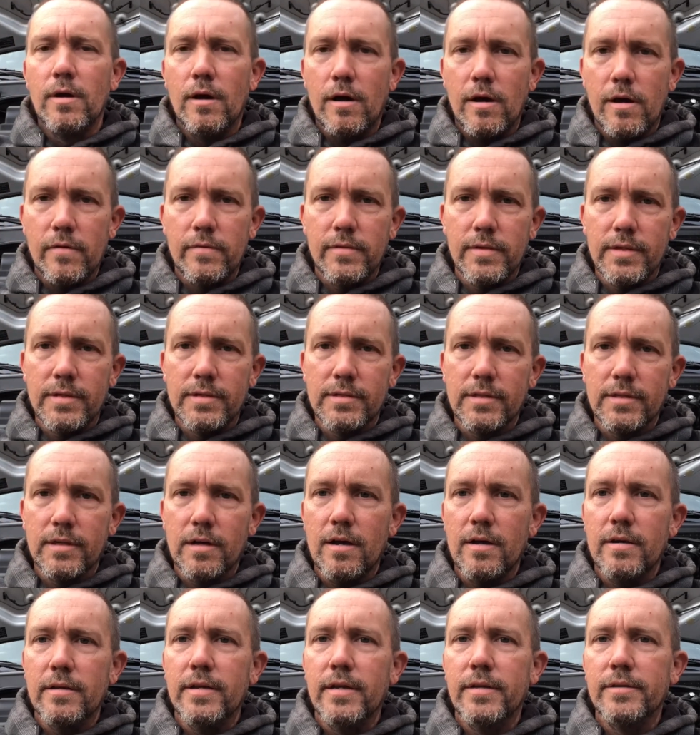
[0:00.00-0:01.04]
on these
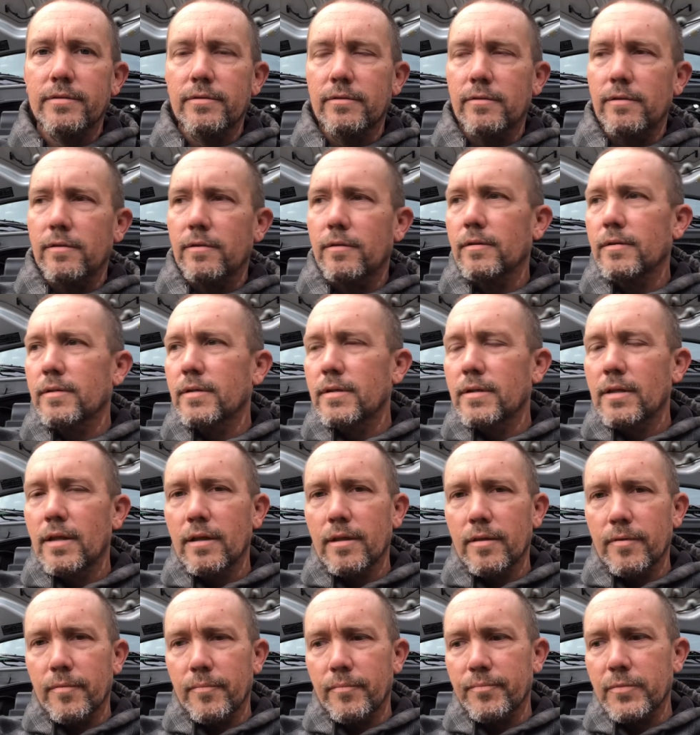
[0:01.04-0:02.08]
Continental
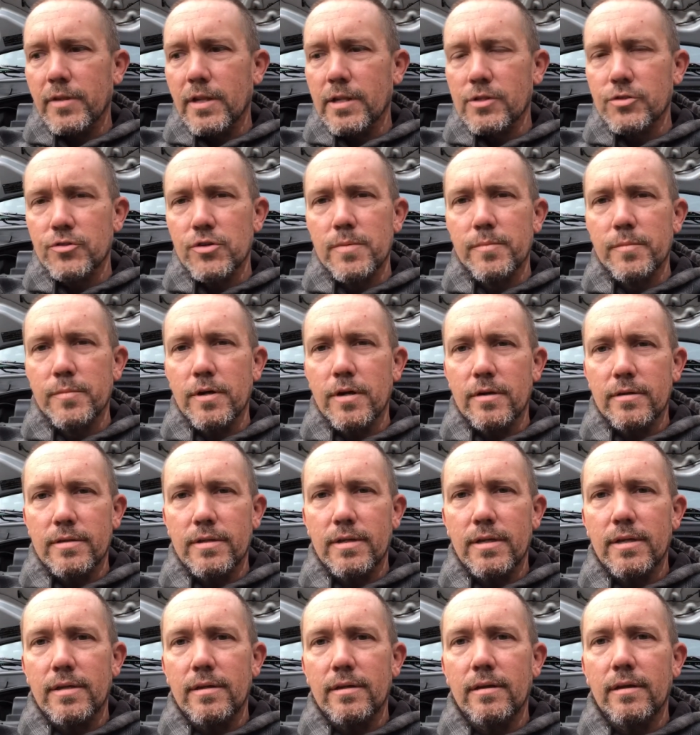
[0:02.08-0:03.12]
um, Extreme
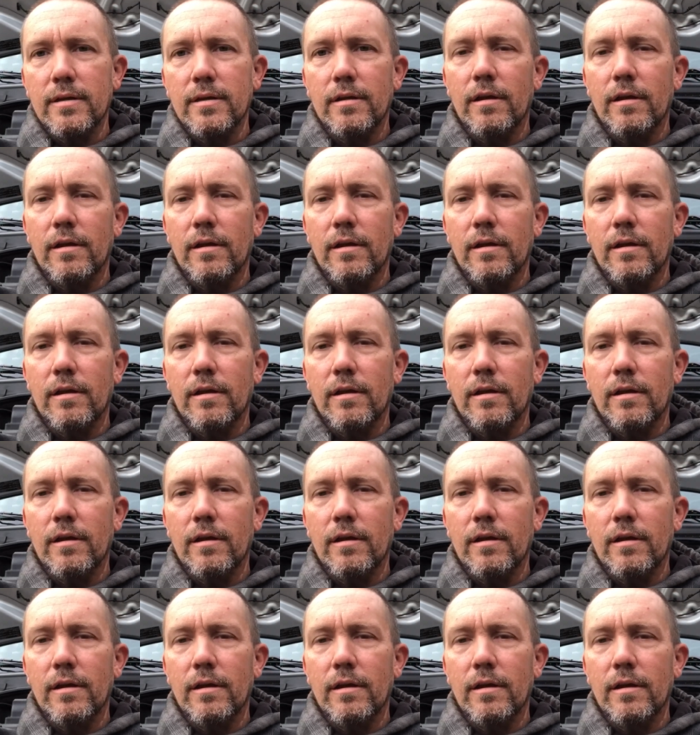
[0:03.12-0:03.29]
Content,